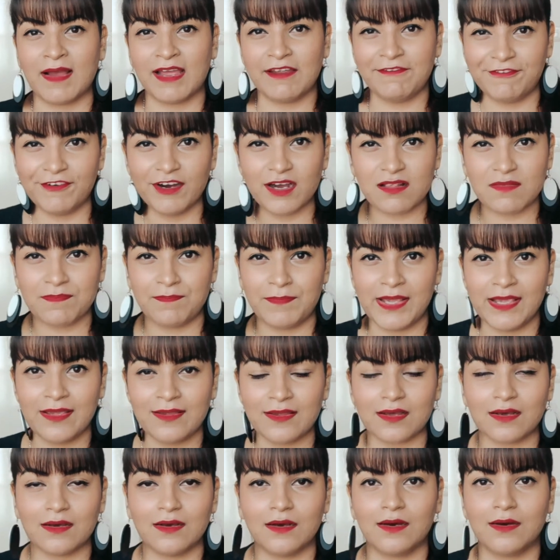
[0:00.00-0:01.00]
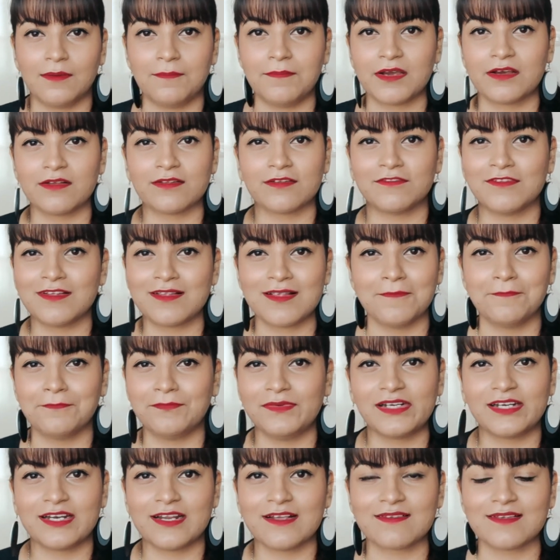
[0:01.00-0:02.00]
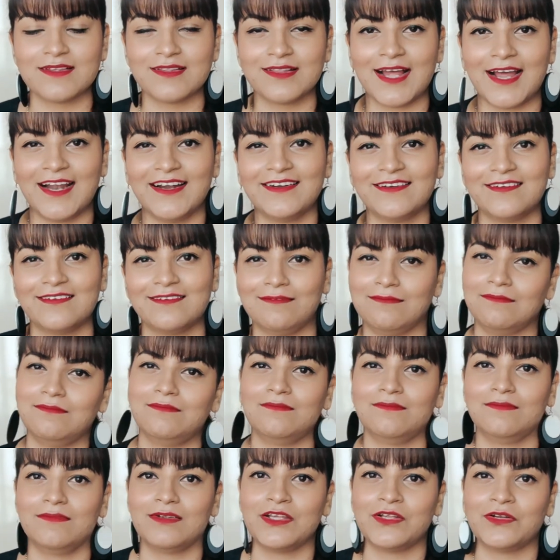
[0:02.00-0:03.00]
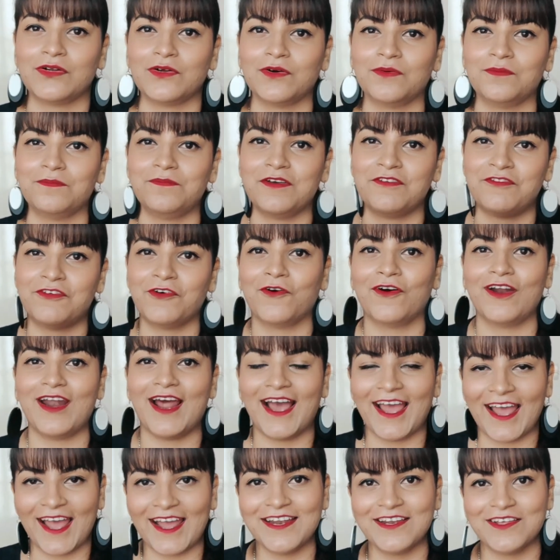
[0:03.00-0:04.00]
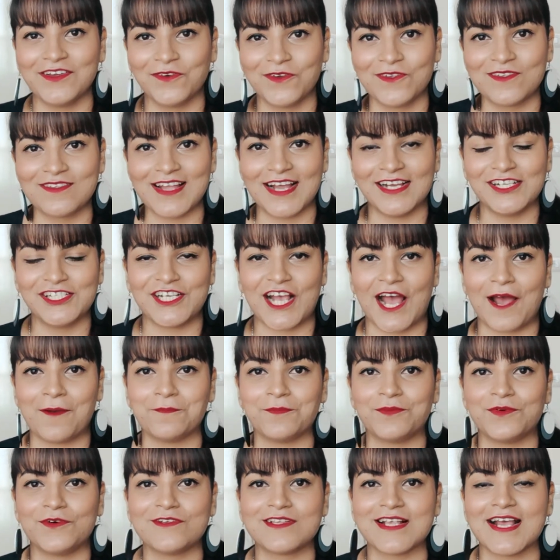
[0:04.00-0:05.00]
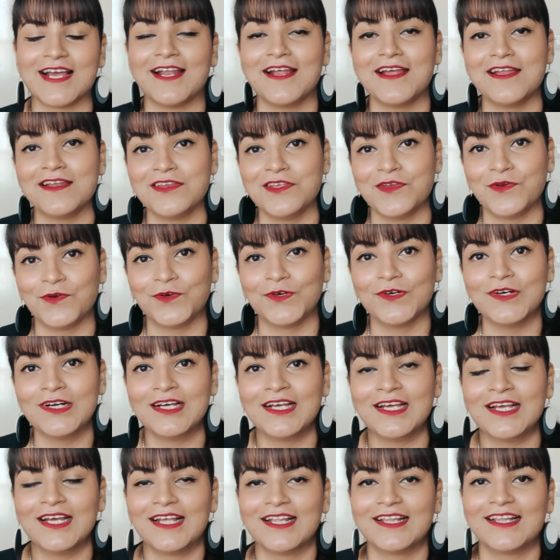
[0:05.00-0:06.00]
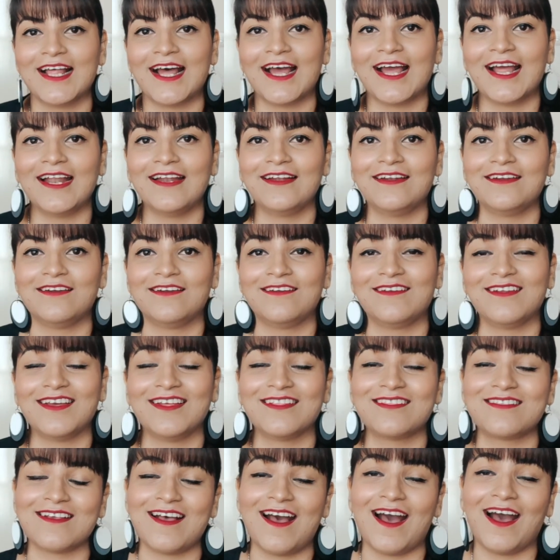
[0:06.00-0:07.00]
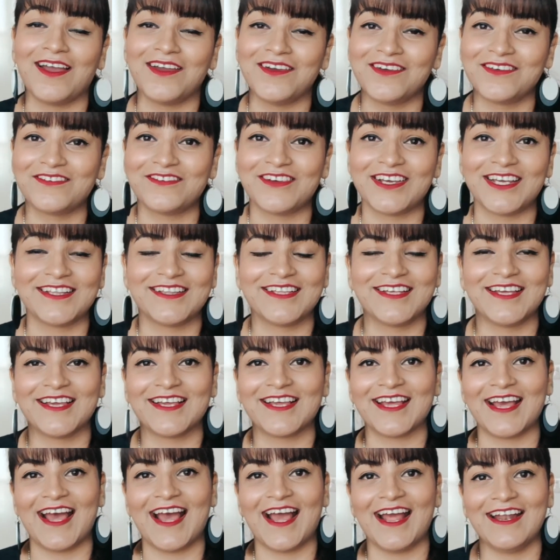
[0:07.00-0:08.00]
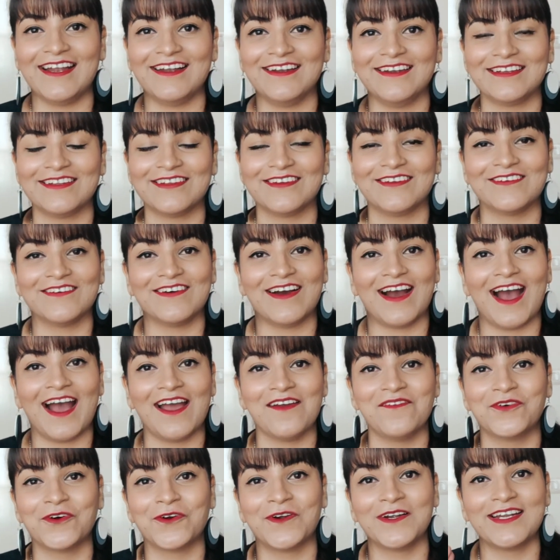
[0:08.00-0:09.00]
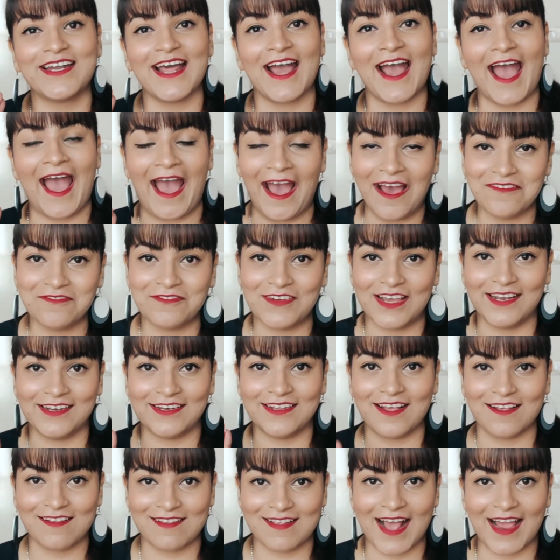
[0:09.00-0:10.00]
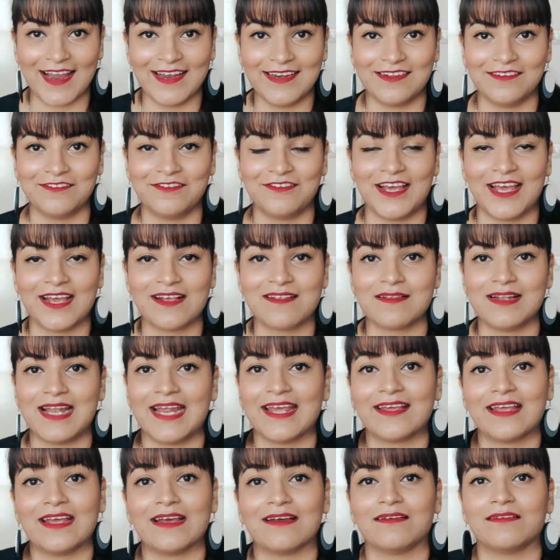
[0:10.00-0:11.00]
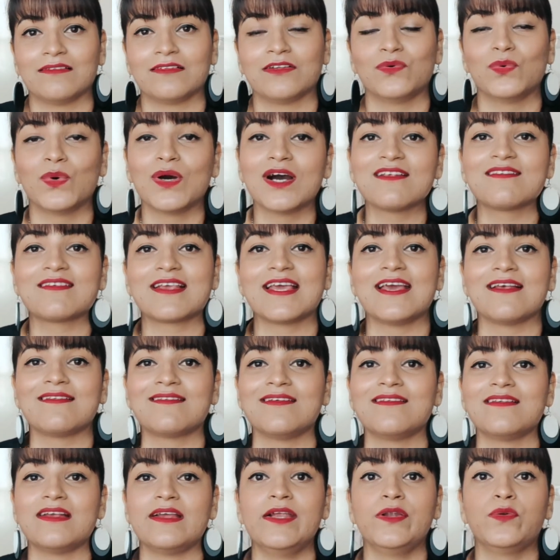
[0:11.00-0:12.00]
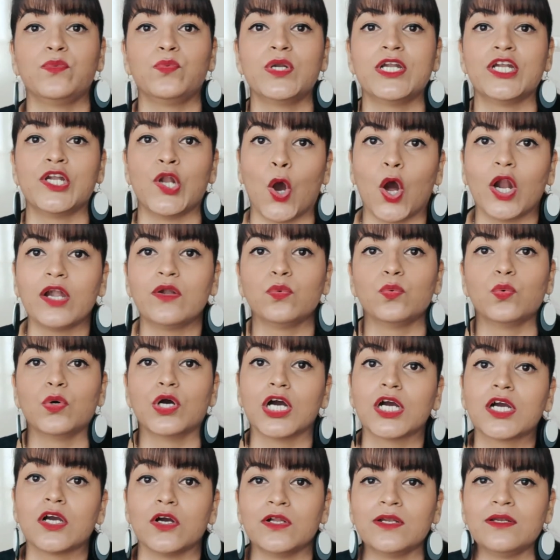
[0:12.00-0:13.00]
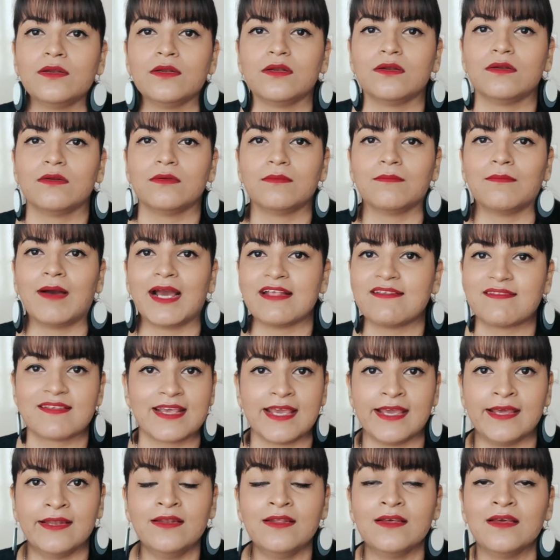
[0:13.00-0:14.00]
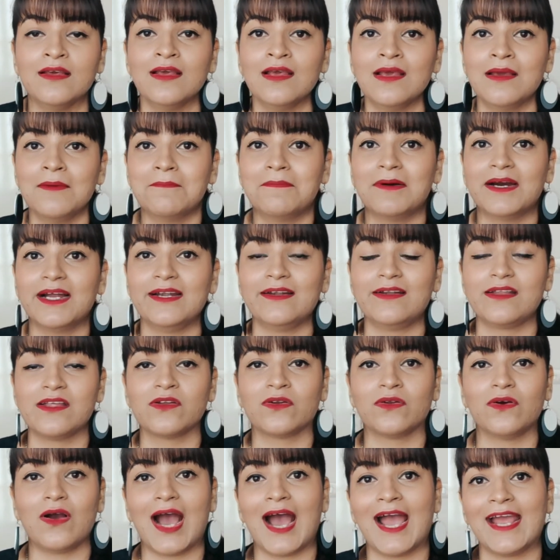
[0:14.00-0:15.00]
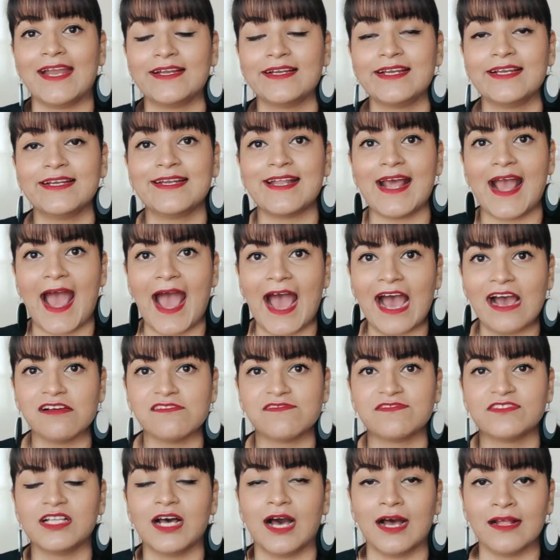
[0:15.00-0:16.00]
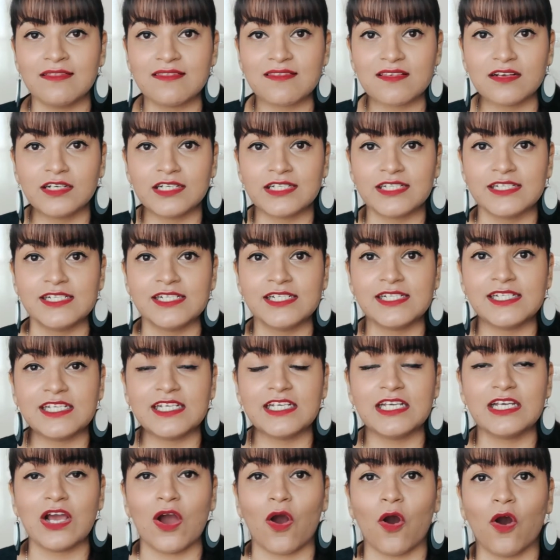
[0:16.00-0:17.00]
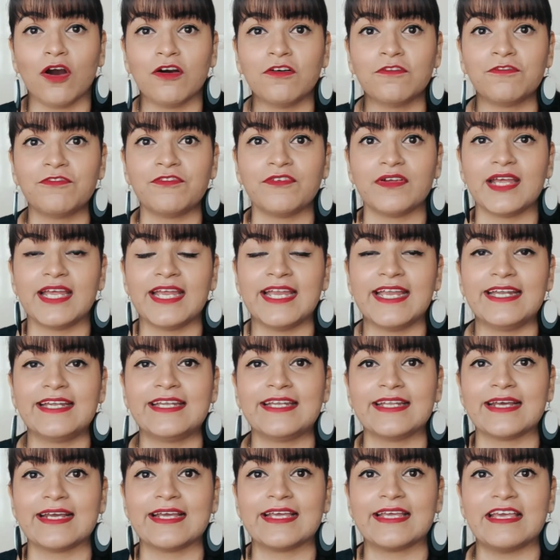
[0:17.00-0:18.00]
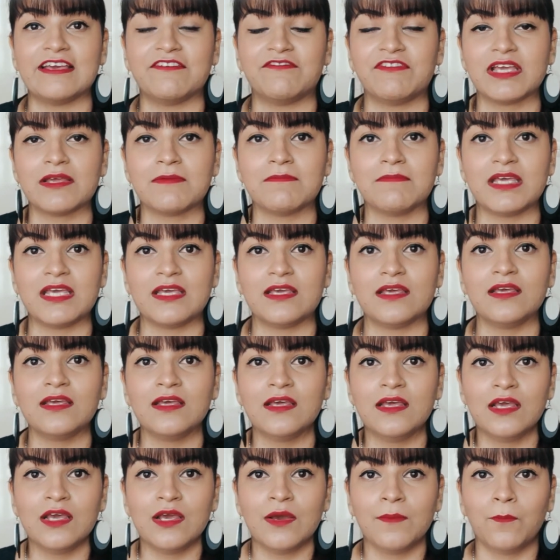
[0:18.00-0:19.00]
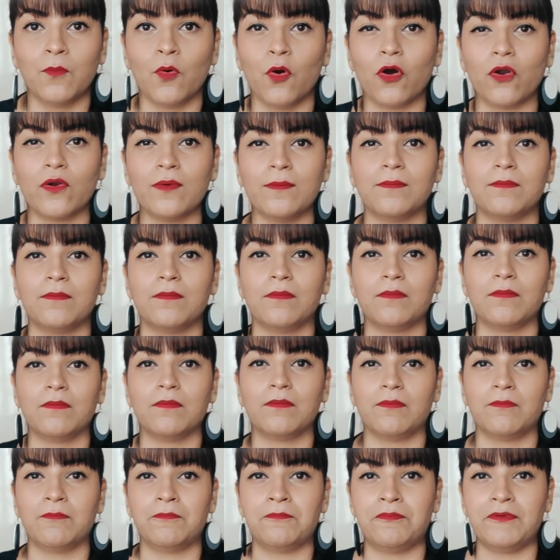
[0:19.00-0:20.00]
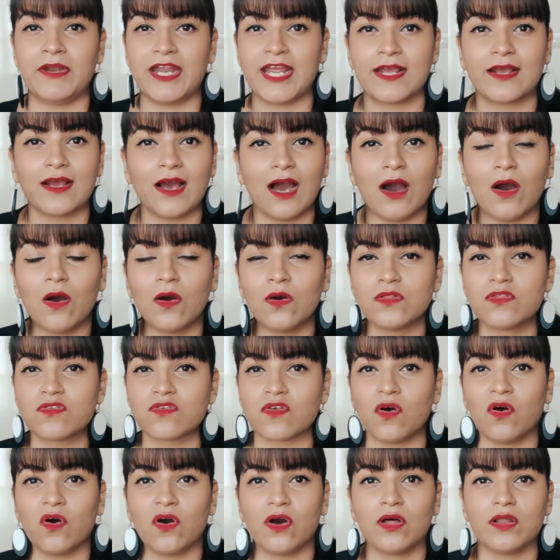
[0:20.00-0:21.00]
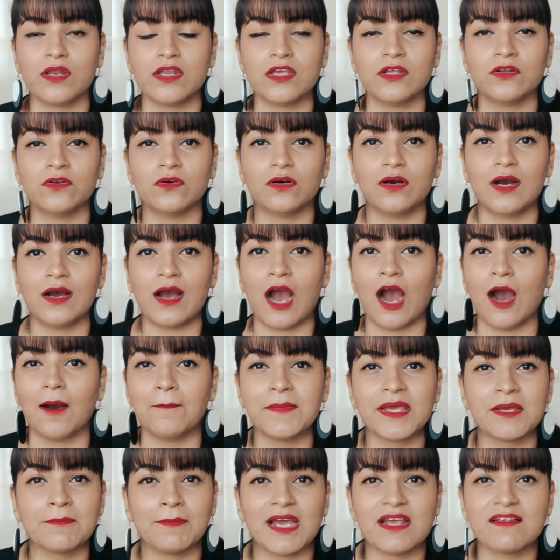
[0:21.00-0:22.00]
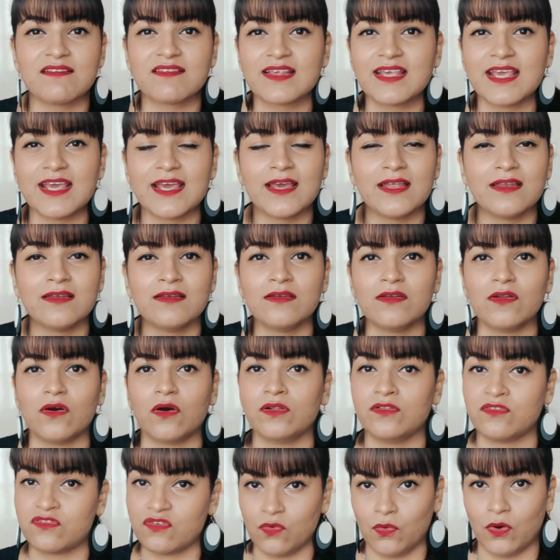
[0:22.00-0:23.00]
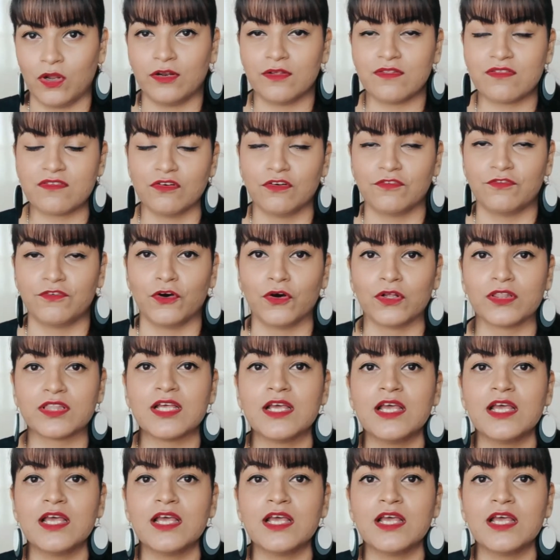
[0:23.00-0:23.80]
my first pick because of the simple reason that, you know, before I had used their shampoos and I knew that it's Ayurvedic and, you know, I won't have any side effects. Like, the worst case is it would not work on my skin, but, you know, I didn't have the uncertainty of it giving me more breakouts or, you know, harming my skin and so on and so forth.